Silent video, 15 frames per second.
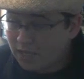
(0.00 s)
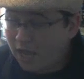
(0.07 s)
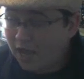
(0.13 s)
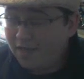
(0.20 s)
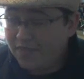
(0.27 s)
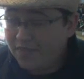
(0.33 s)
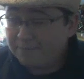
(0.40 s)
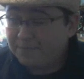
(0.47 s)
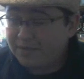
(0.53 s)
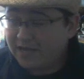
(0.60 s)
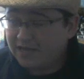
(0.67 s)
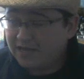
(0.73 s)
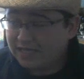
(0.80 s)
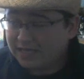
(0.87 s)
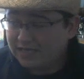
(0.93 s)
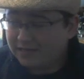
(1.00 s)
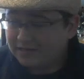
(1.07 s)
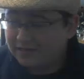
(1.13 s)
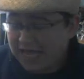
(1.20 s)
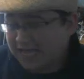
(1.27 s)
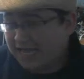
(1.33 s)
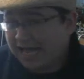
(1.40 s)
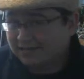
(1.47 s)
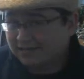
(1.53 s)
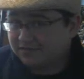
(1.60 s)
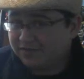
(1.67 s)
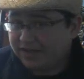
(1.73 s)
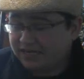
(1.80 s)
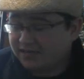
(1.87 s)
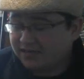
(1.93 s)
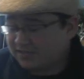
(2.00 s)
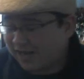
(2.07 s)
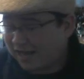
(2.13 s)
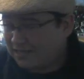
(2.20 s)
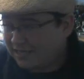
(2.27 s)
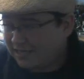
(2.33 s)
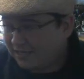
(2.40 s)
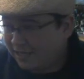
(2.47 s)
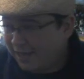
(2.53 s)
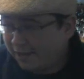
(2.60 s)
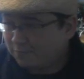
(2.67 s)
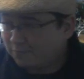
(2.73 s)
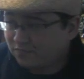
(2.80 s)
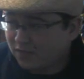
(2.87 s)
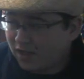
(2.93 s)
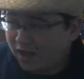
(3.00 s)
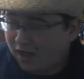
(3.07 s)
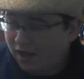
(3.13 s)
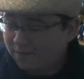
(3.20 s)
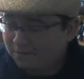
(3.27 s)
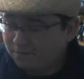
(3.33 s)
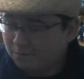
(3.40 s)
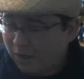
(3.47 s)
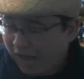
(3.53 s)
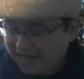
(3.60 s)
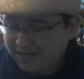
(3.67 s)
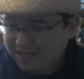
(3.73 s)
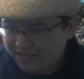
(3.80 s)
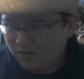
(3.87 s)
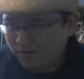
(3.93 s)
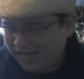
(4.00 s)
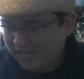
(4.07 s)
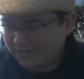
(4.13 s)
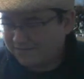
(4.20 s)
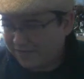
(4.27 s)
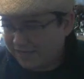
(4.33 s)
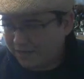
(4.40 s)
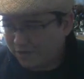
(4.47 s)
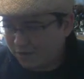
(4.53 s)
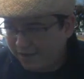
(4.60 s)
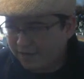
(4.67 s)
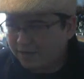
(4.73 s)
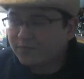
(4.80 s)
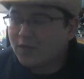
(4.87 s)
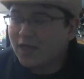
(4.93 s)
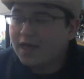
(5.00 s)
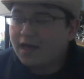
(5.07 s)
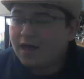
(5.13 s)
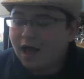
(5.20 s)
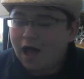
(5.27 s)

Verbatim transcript: Uh, that being the like Castlevania style indie game mm-hmm. um, by the Castlevania creator. Yeah.